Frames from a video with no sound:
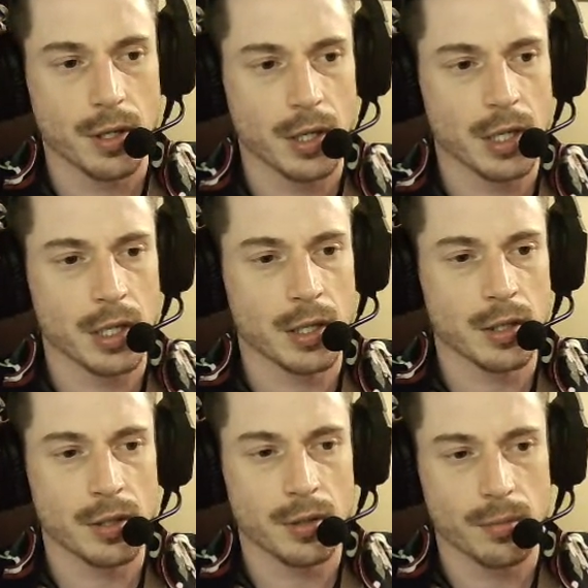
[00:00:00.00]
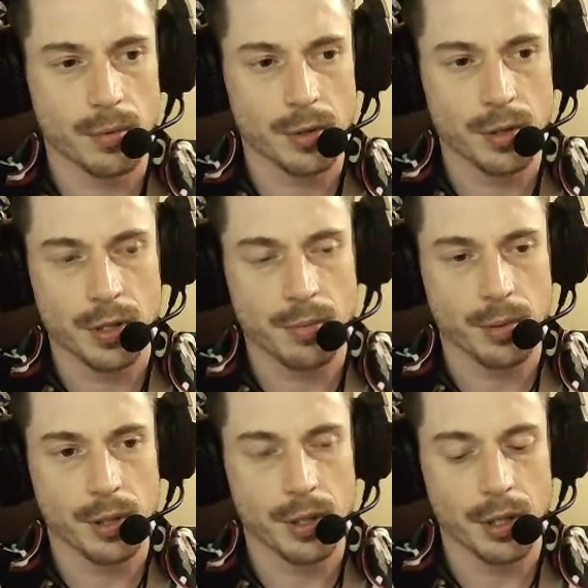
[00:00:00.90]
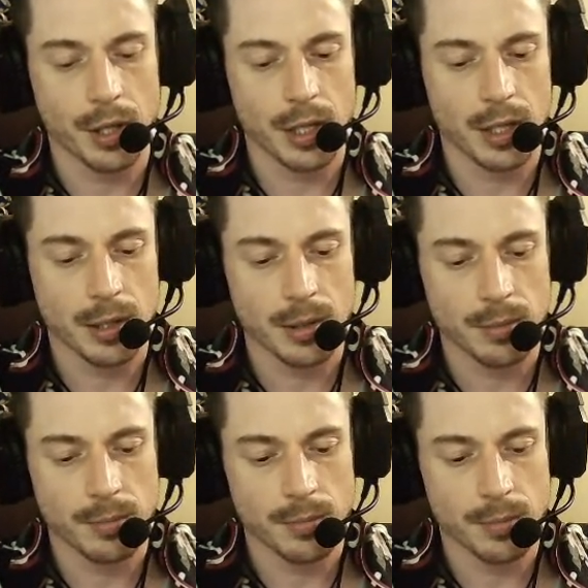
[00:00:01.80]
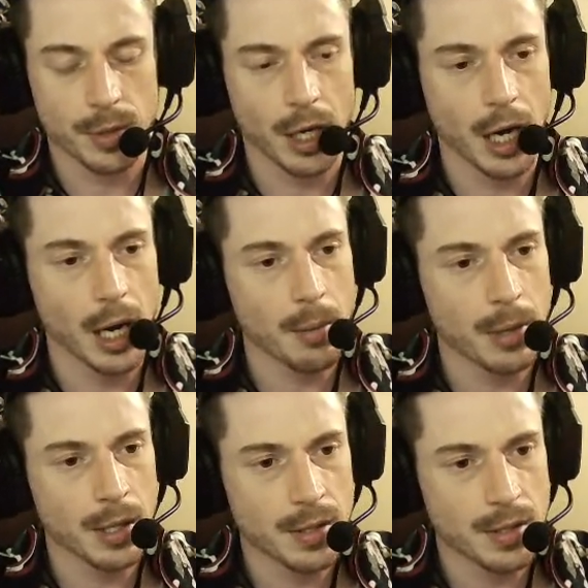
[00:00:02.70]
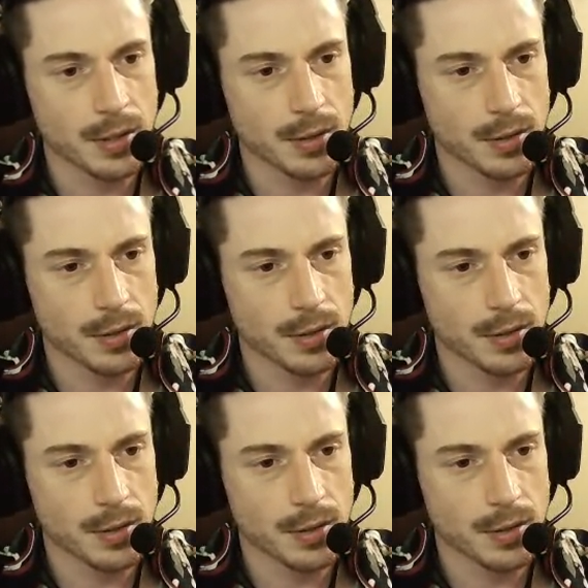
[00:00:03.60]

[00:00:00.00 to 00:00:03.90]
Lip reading: And we'll just put comment.